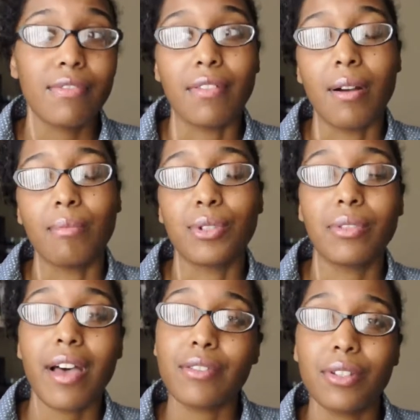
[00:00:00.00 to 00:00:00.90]
from
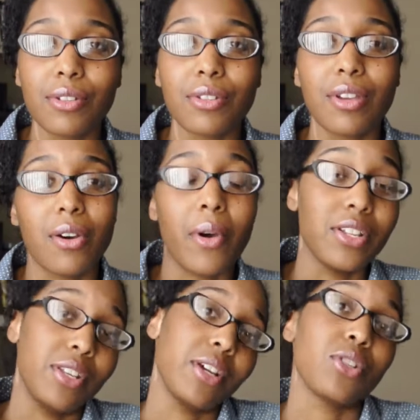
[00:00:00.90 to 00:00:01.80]
2,000 years ago and
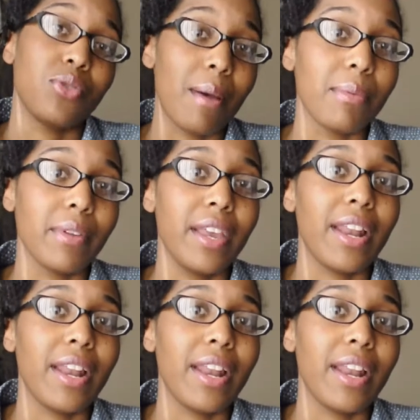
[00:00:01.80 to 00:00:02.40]
to extrapolate